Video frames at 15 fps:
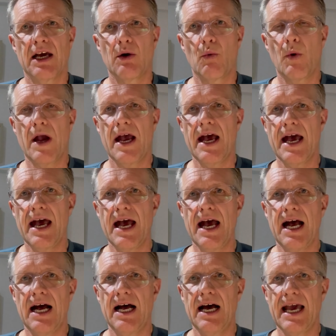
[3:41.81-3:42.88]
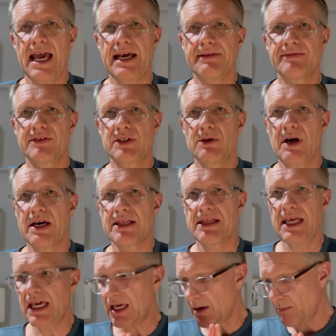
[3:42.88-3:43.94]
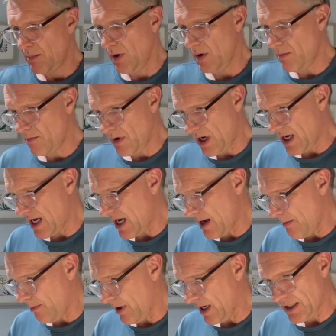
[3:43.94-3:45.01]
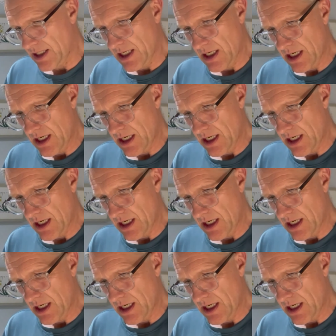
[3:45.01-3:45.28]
where I have to, I think, put my blood